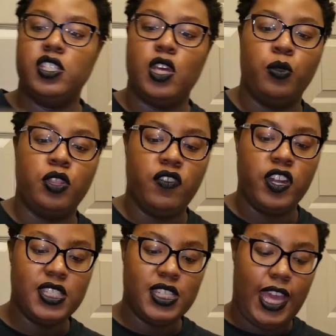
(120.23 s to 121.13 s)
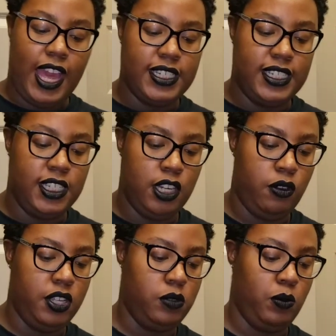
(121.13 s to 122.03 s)
So the first thing I did
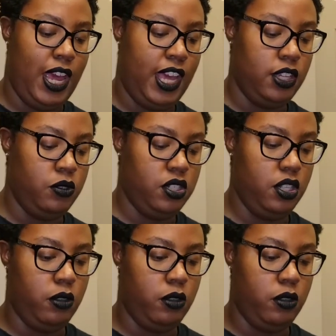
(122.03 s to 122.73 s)
notice when I used the